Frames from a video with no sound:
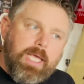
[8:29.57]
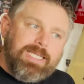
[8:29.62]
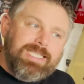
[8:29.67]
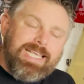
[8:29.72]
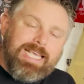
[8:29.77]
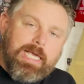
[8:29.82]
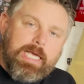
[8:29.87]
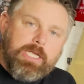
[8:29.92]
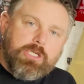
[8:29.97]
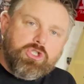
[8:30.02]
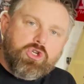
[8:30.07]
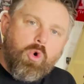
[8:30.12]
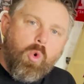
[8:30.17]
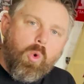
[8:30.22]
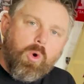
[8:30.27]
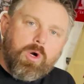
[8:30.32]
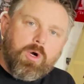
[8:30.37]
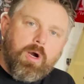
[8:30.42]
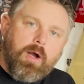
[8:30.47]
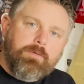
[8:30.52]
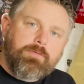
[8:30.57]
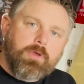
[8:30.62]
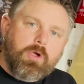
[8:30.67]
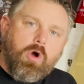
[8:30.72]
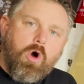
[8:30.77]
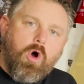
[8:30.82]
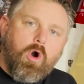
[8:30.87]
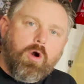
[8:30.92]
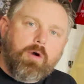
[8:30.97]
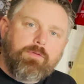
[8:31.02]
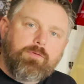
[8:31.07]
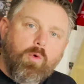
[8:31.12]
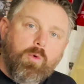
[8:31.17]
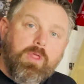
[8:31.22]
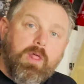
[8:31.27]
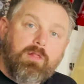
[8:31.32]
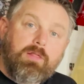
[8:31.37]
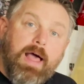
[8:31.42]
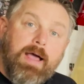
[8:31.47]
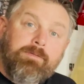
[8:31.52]
to each corner of the car for
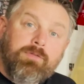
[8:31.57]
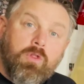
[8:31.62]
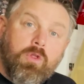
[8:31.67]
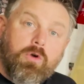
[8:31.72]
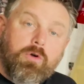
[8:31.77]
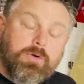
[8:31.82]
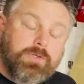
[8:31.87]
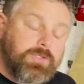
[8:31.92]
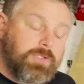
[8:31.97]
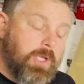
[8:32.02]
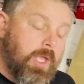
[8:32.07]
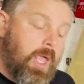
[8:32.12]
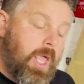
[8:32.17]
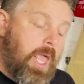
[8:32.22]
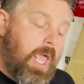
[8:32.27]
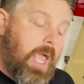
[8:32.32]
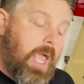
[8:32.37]
the levelers,